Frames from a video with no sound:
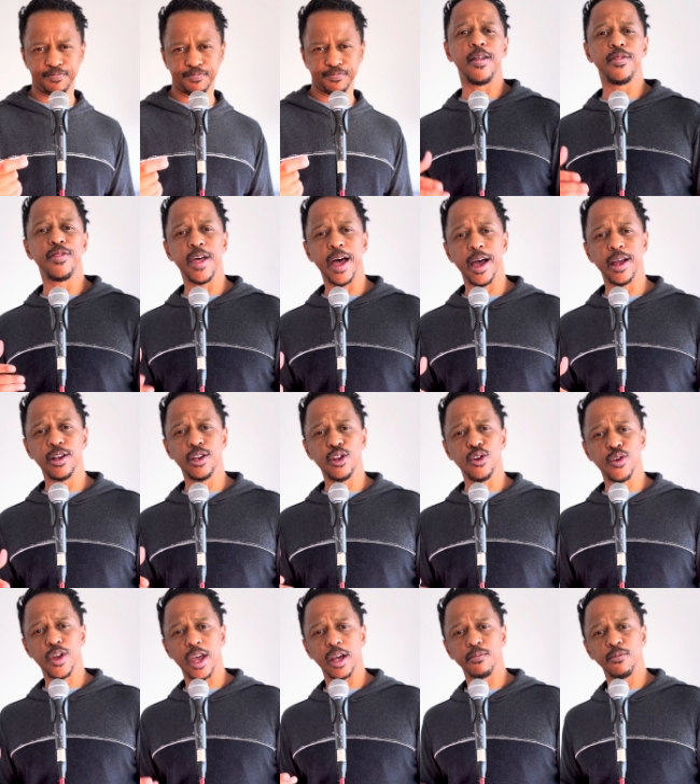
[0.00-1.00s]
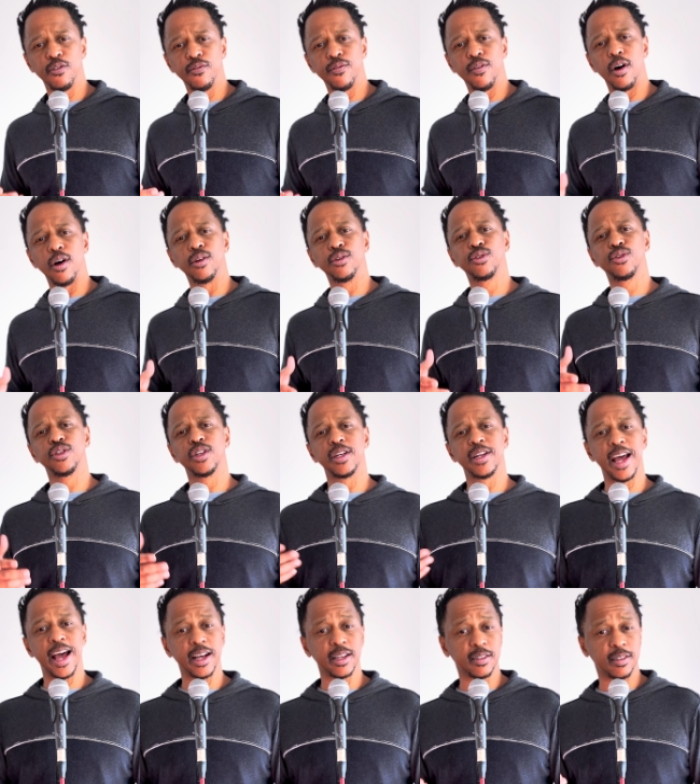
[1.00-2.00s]
And then you can move on to the
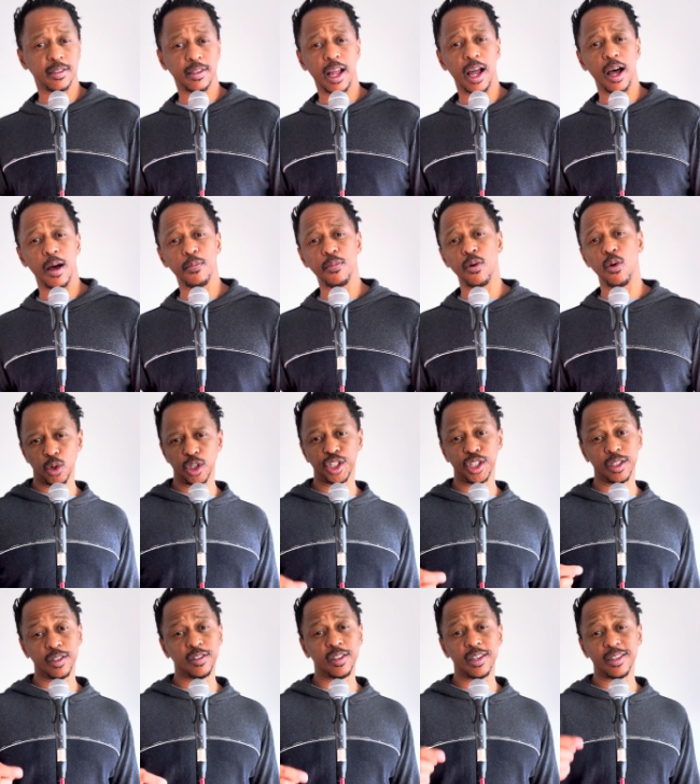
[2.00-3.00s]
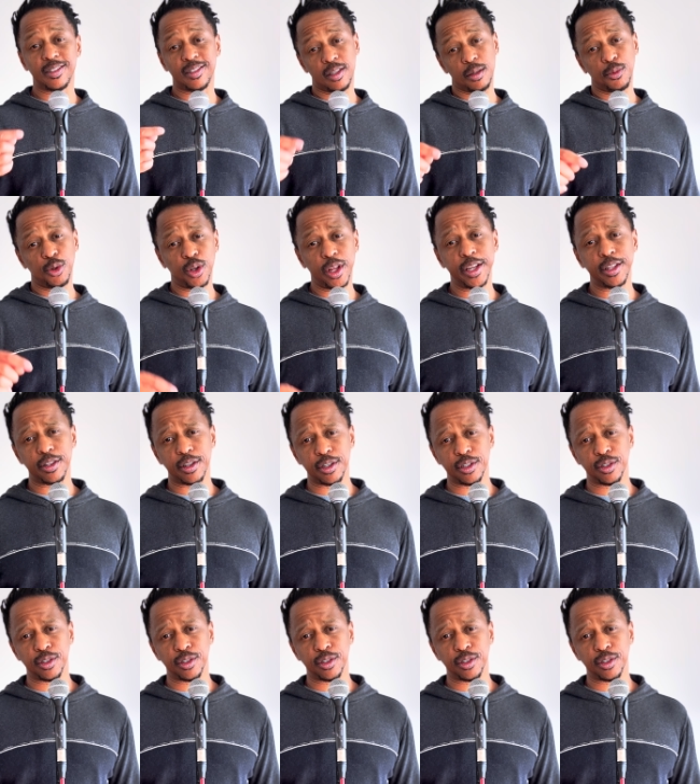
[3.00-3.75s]
next step, which is the simulated